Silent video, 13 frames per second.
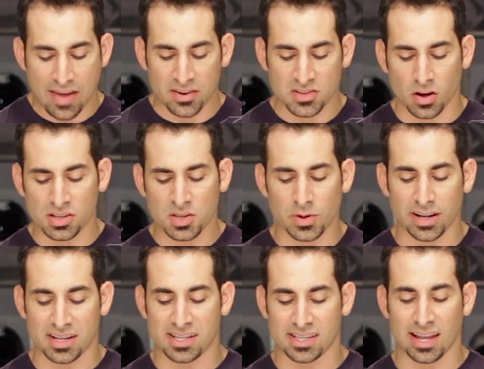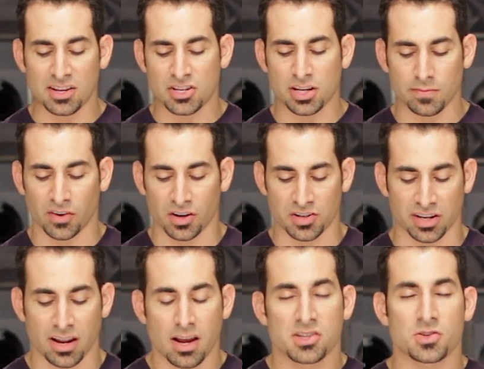And there's also an extension
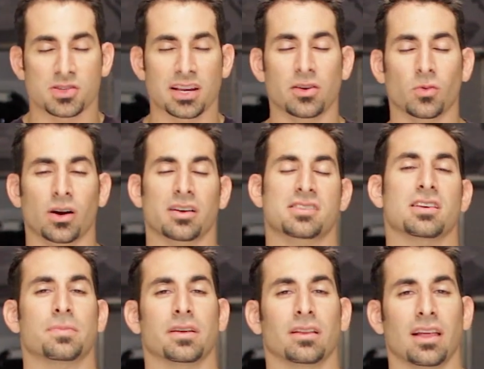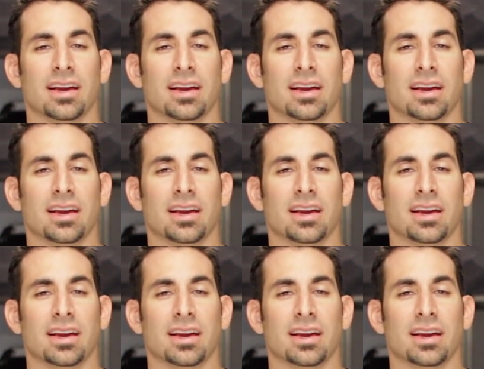version. So say you're wearing something